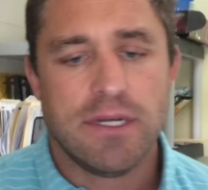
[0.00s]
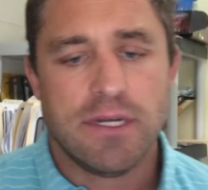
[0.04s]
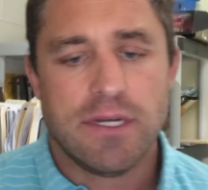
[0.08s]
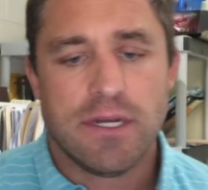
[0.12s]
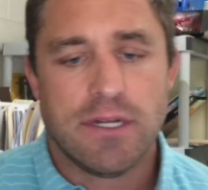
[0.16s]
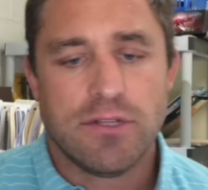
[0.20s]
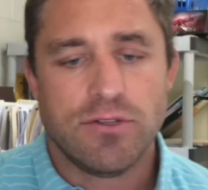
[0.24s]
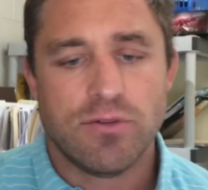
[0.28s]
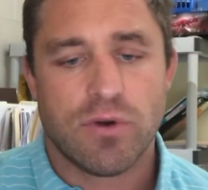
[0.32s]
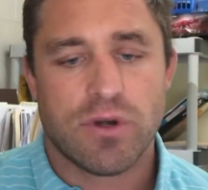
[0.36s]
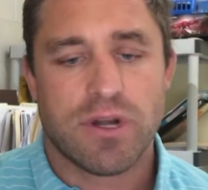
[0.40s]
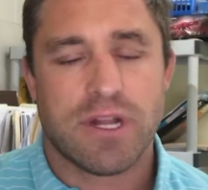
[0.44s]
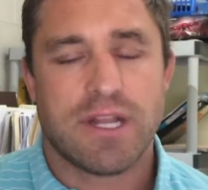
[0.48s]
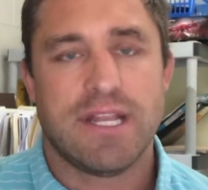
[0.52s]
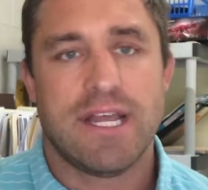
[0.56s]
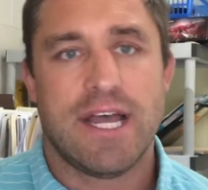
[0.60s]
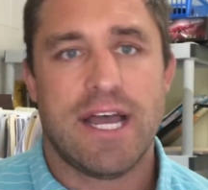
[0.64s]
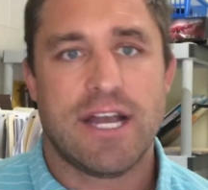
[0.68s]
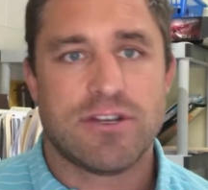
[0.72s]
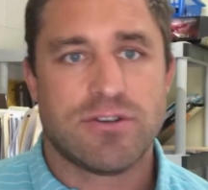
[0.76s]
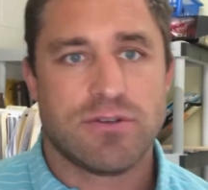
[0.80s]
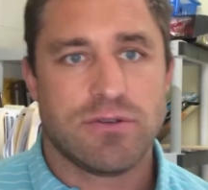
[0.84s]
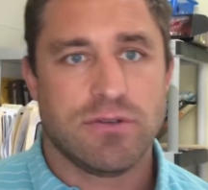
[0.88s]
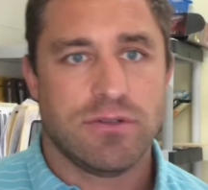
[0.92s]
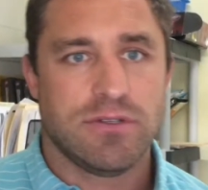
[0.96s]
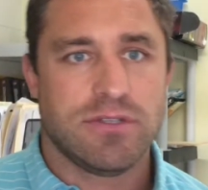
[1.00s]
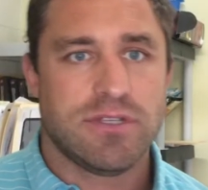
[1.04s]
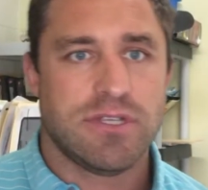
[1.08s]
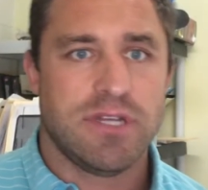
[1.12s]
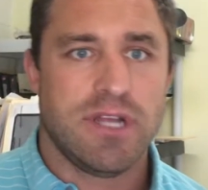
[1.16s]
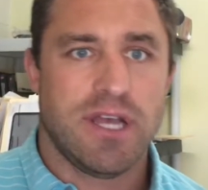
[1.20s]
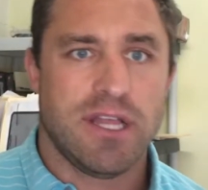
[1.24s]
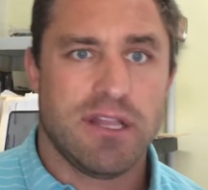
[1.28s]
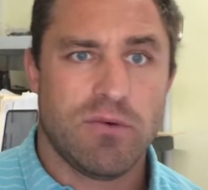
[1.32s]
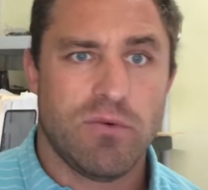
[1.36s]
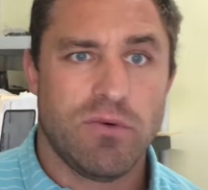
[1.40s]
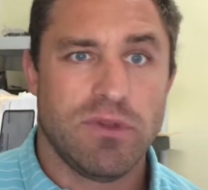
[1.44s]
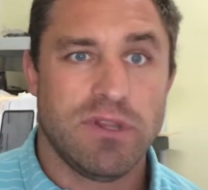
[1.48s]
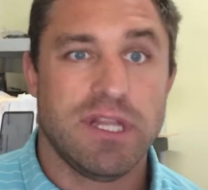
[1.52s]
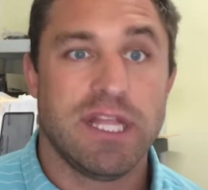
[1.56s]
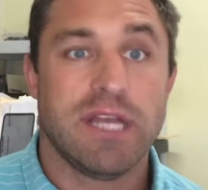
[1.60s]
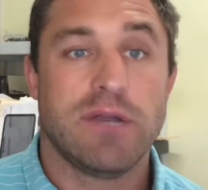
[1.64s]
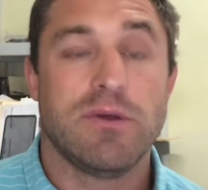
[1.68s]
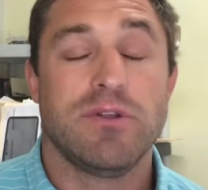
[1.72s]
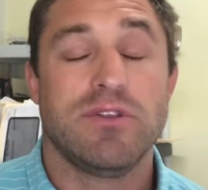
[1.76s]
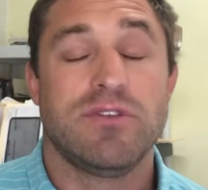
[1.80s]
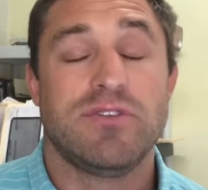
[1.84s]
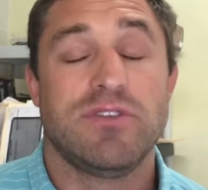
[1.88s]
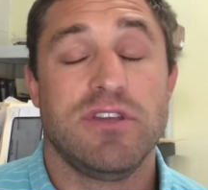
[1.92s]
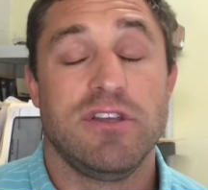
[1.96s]
Nordic Naturals and other
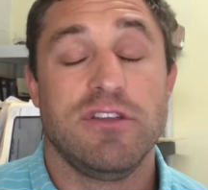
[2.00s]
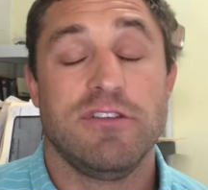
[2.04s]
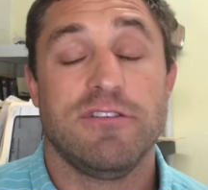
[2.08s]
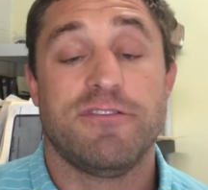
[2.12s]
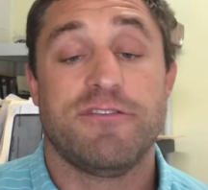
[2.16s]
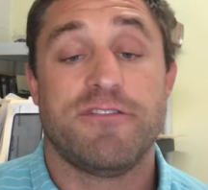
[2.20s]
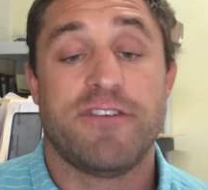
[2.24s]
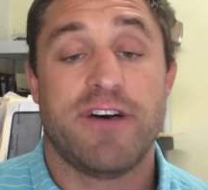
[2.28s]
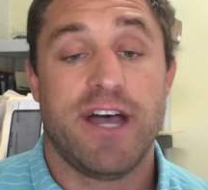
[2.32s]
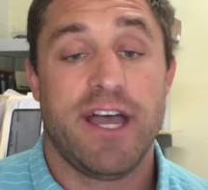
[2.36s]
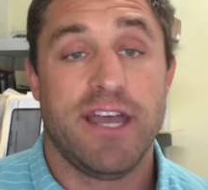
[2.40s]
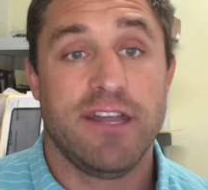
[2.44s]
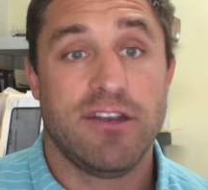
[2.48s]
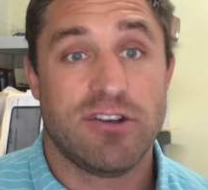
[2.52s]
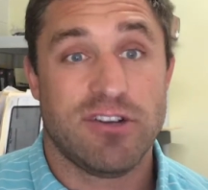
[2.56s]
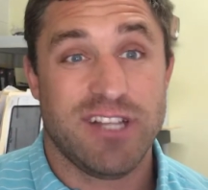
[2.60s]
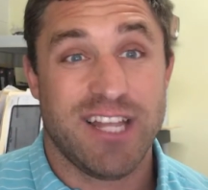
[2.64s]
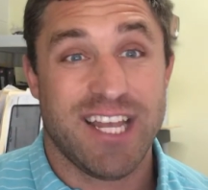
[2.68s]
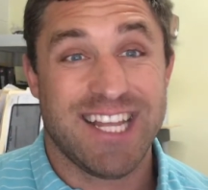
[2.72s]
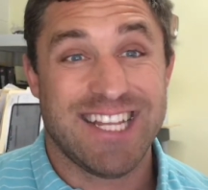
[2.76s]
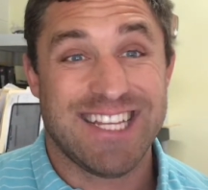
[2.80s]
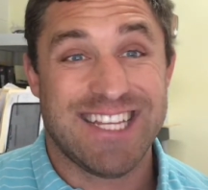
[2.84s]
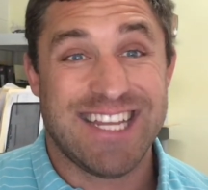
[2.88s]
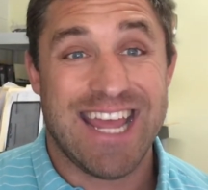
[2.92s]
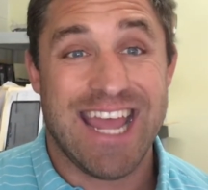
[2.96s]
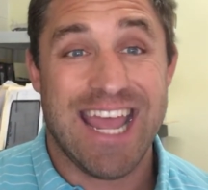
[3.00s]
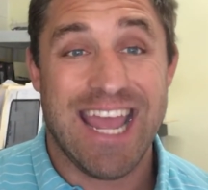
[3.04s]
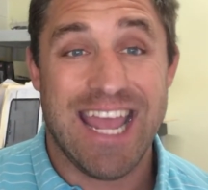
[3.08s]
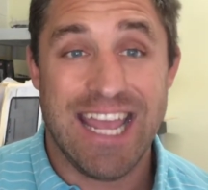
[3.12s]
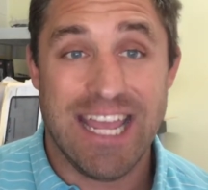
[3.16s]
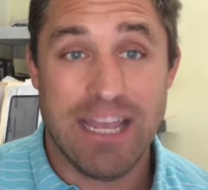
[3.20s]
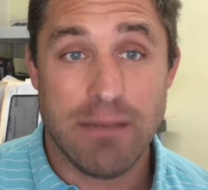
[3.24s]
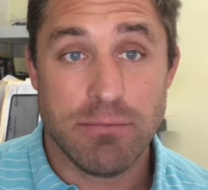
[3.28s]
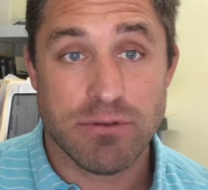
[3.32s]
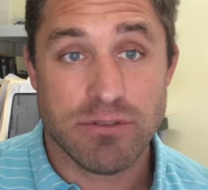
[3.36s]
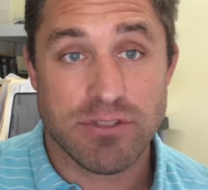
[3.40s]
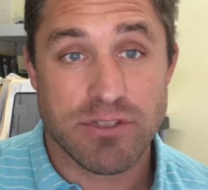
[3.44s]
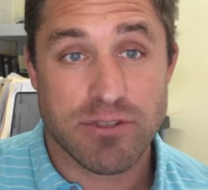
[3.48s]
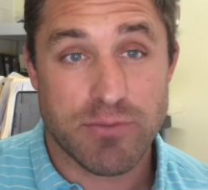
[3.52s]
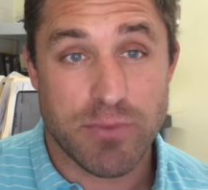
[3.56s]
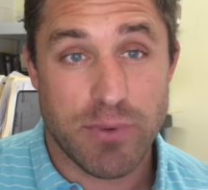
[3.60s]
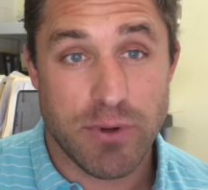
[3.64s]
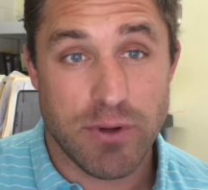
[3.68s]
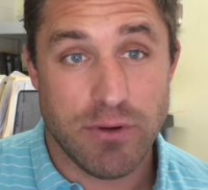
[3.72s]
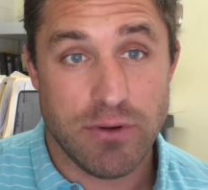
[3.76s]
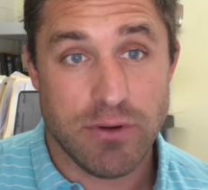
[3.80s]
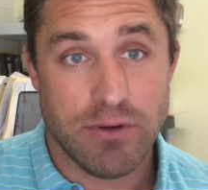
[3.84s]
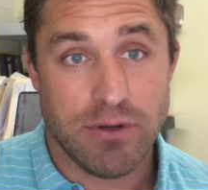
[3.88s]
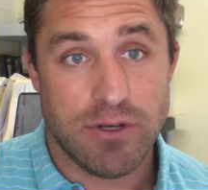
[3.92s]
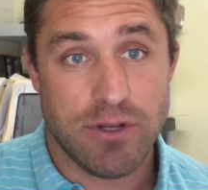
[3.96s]
liquids that you'll find are like
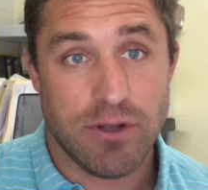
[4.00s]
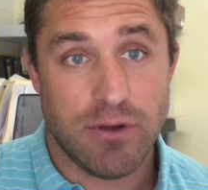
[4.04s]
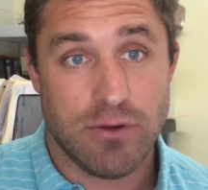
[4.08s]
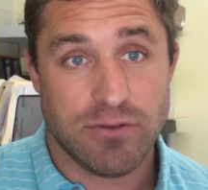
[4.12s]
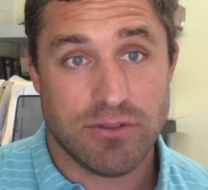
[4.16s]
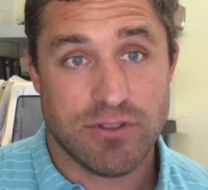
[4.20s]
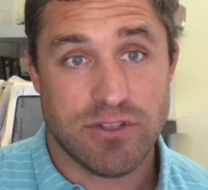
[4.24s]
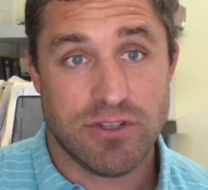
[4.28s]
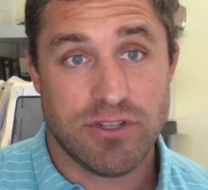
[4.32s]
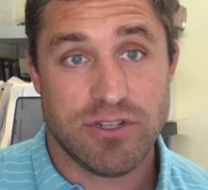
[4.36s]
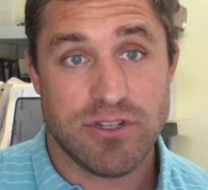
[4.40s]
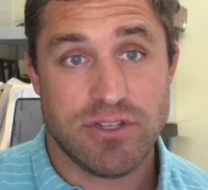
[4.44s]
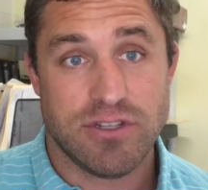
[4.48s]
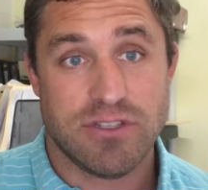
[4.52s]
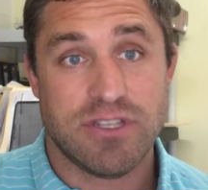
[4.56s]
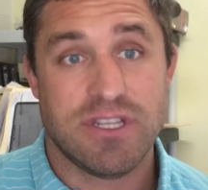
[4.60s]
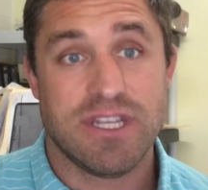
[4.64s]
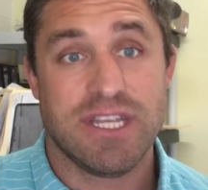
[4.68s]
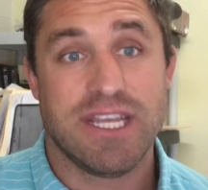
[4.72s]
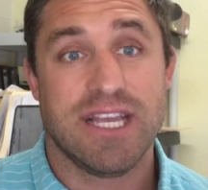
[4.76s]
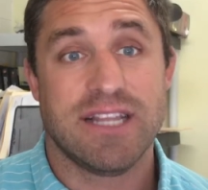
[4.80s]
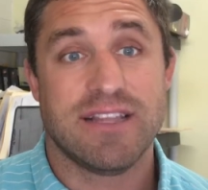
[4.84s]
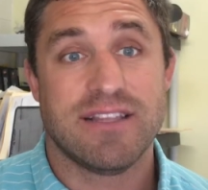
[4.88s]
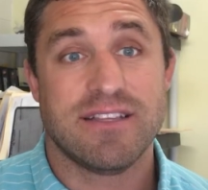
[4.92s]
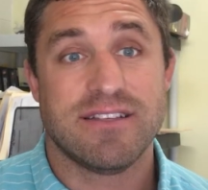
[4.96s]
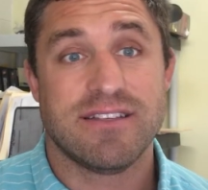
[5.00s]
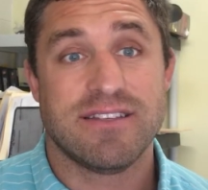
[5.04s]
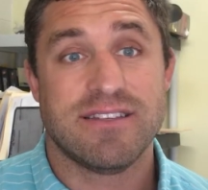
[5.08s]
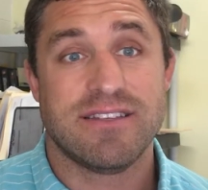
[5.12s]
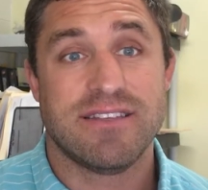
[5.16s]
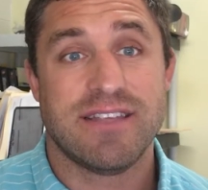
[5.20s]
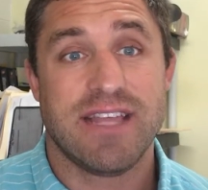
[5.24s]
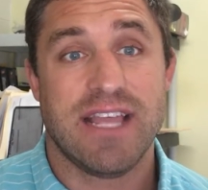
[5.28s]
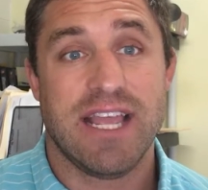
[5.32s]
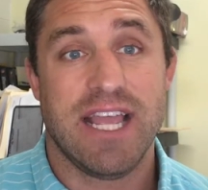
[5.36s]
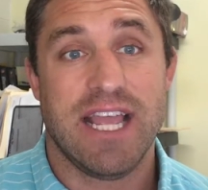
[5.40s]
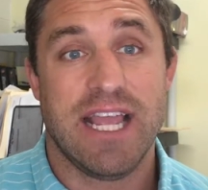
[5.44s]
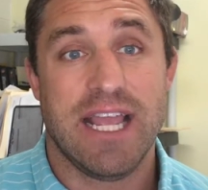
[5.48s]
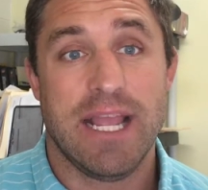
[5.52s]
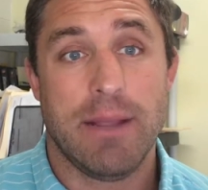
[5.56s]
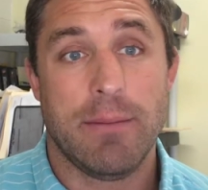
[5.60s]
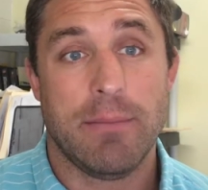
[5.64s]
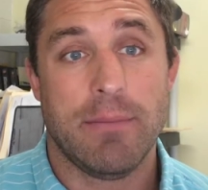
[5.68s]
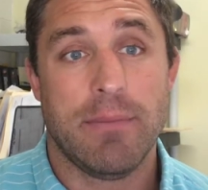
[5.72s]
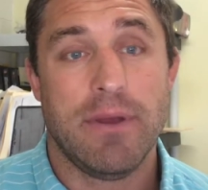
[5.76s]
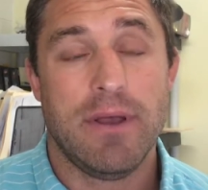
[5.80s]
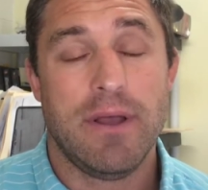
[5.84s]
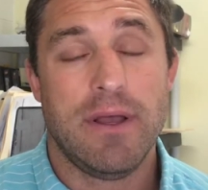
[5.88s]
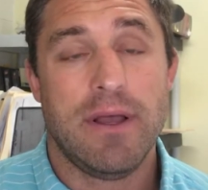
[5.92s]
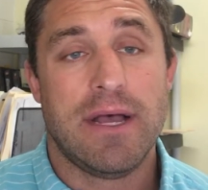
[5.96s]
tablespoon dosages to get the
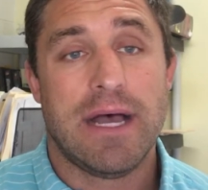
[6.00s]
same